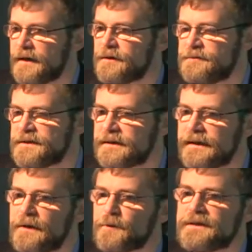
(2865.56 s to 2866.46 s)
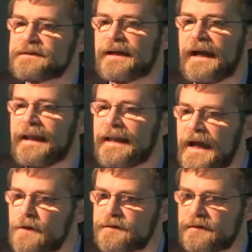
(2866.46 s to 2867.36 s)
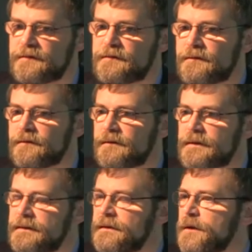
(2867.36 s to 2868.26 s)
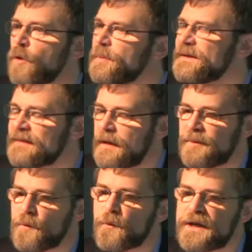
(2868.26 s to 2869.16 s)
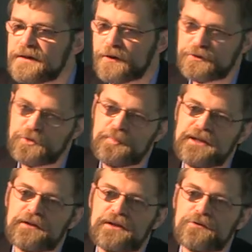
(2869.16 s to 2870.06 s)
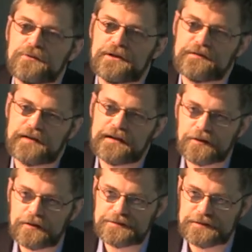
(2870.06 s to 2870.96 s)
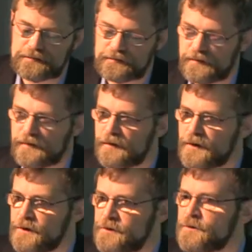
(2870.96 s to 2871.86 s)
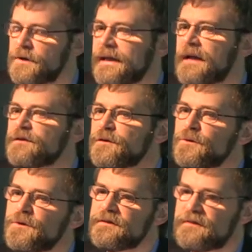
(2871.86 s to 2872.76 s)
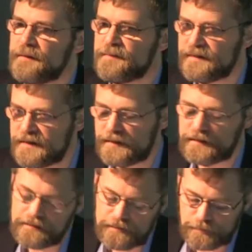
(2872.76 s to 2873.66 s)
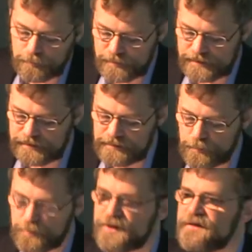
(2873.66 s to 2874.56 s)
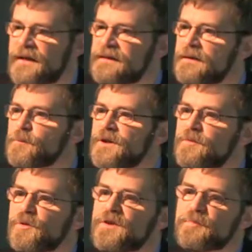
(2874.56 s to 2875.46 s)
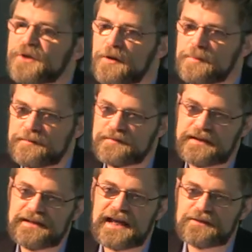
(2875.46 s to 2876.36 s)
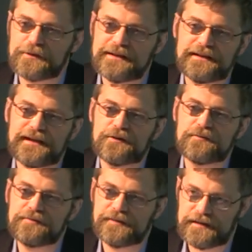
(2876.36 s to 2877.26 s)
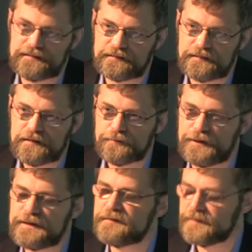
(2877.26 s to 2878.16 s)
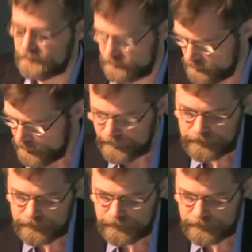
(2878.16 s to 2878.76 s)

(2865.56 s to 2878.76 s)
artificial language allows us, it opens up a window to peek into their psychologies, you can also do the same thing by presenting with problems that naturally they don't face. For instance,